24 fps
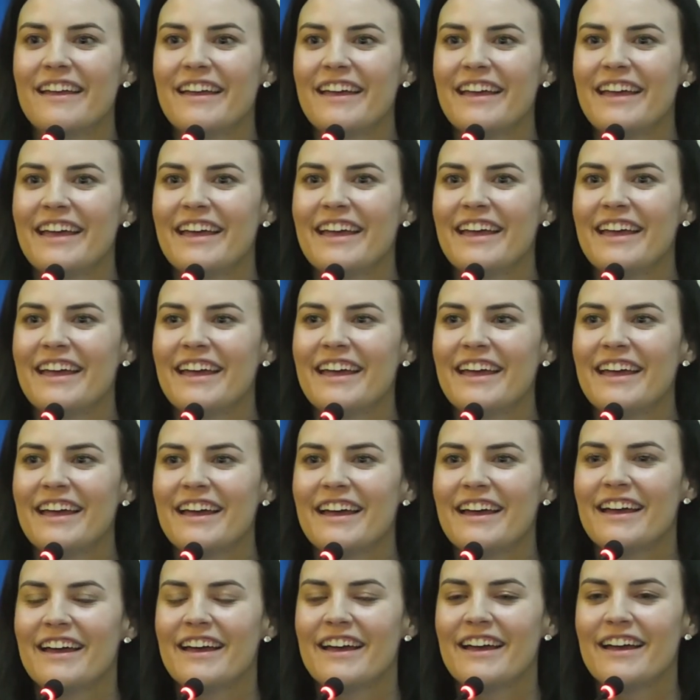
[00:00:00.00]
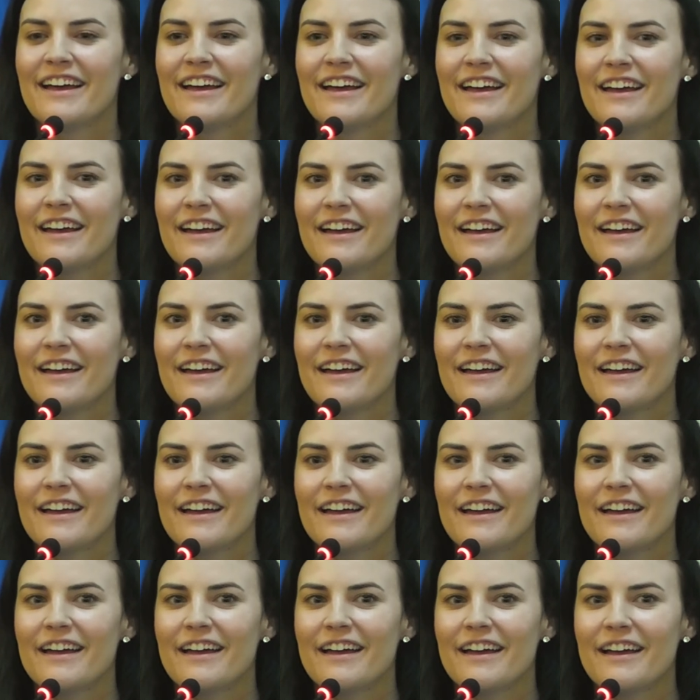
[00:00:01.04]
[no speech]